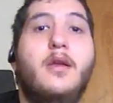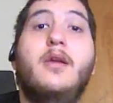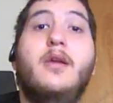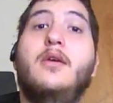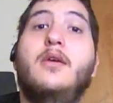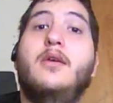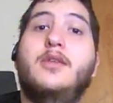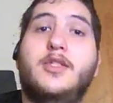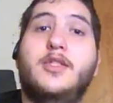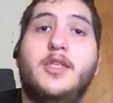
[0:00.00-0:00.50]

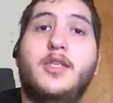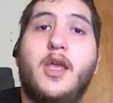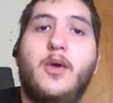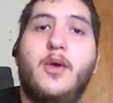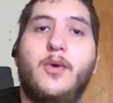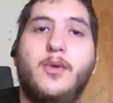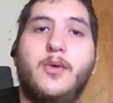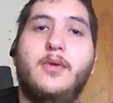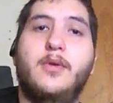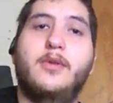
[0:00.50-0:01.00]
So,
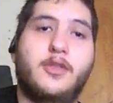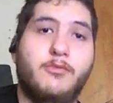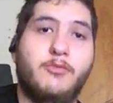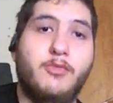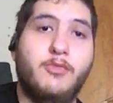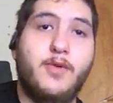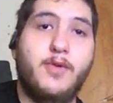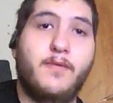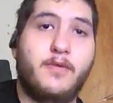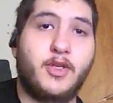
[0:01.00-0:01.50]
to
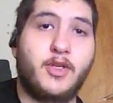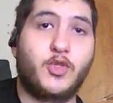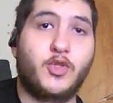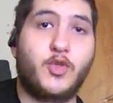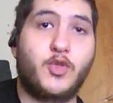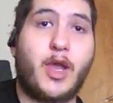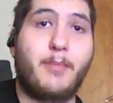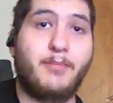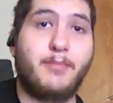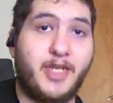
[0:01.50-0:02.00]
move into
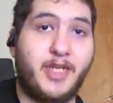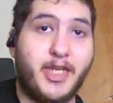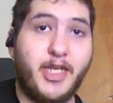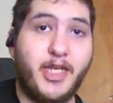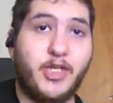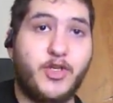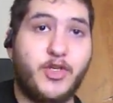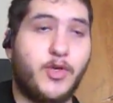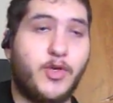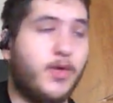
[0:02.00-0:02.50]
drop D
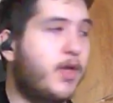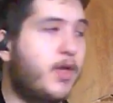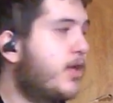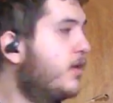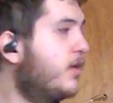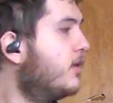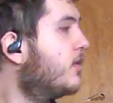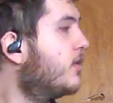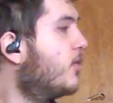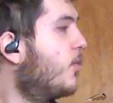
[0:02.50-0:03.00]
tuning,
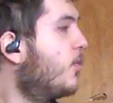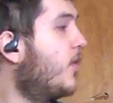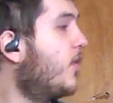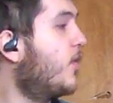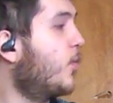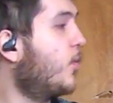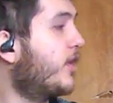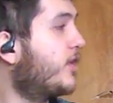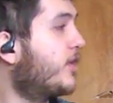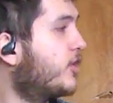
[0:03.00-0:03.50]
what we
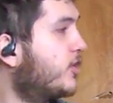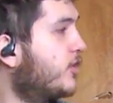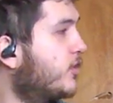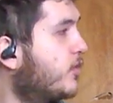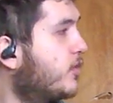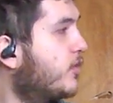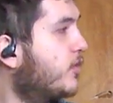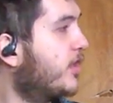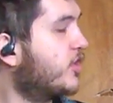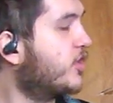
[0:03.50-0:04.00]
do
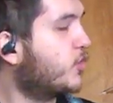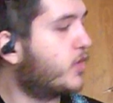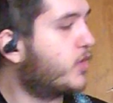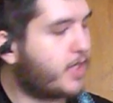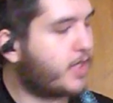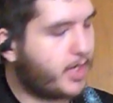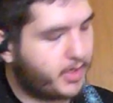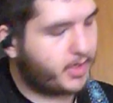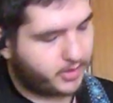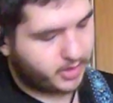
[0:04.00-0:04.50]
is we
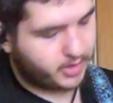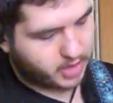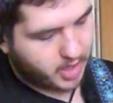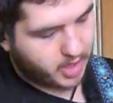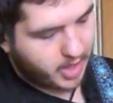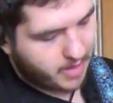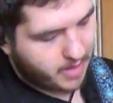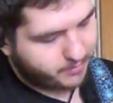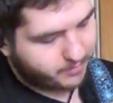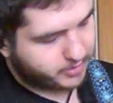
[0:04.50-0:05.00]
take the
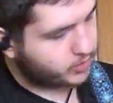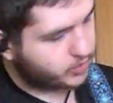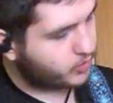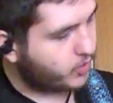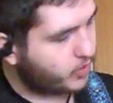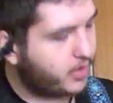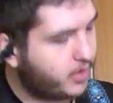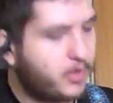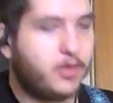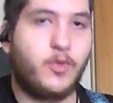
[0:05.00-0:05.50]
top
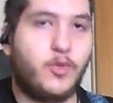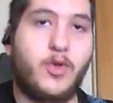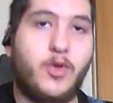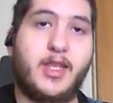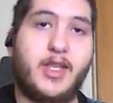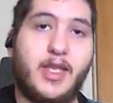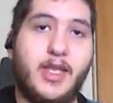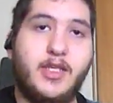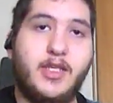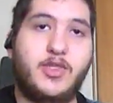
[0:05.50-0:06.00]
string, or the
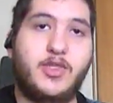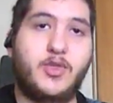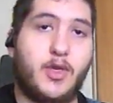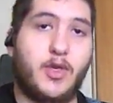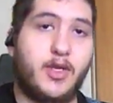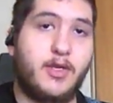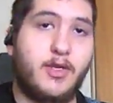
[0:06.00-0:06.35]
E string,